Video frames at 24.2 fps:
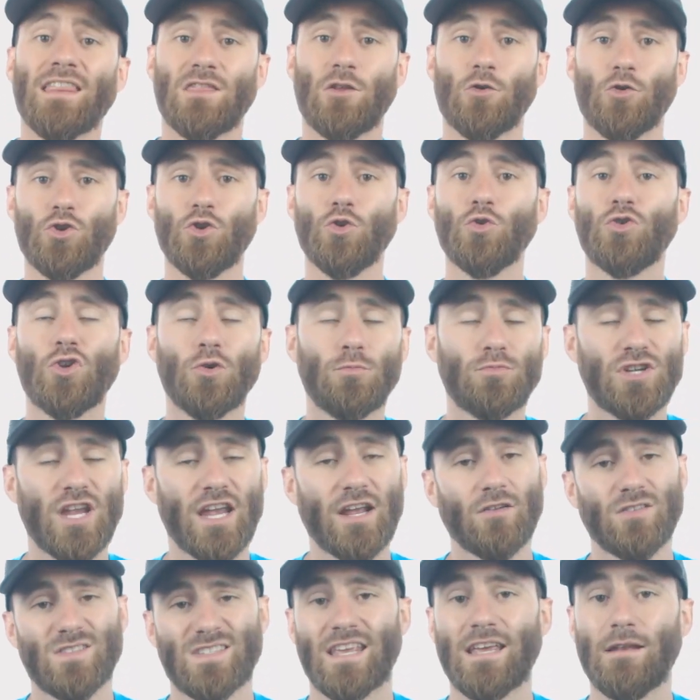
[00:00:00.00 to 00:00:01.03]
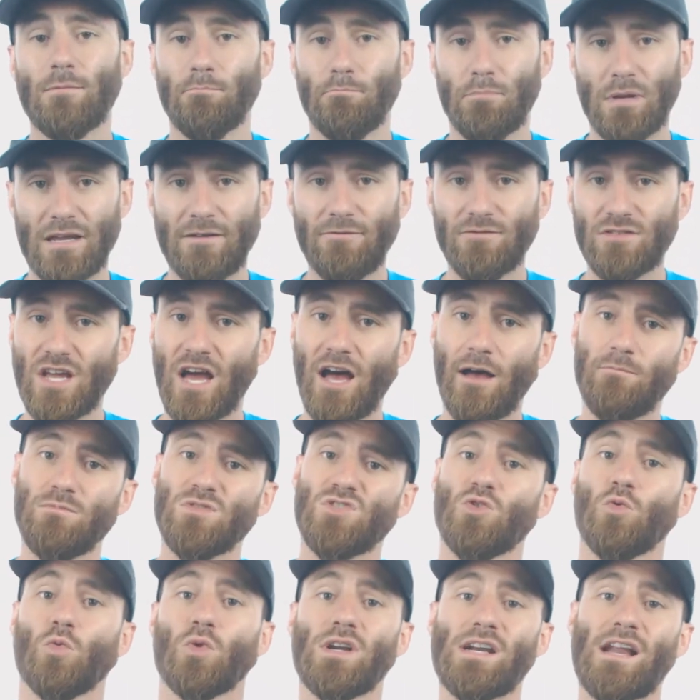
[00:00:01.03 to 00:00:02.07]
Their YouTube channel is getting beefed up,
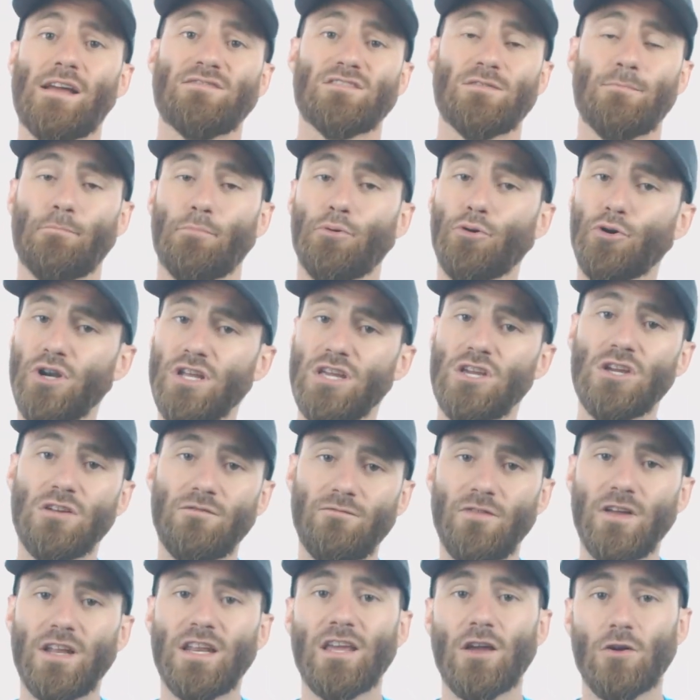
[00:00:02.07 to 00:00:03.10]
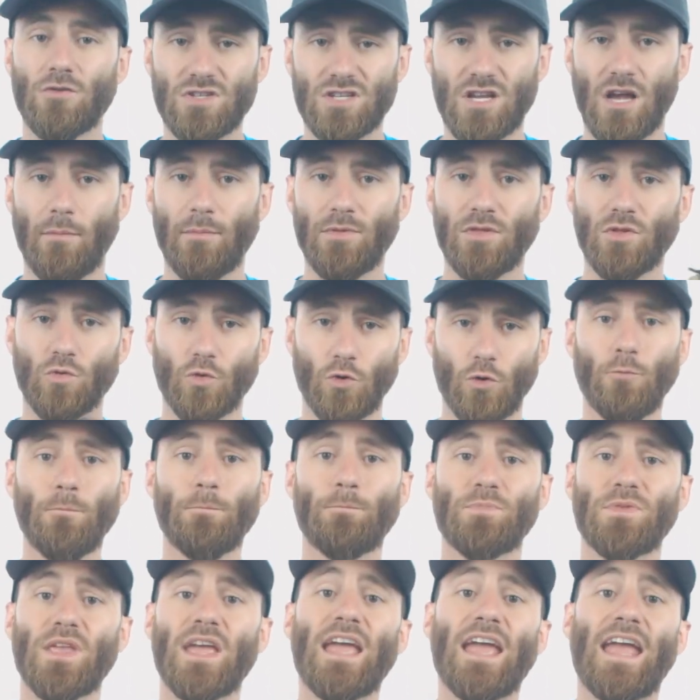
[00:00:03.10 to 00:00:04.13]
so we're gonna have some pretty good videos coming through.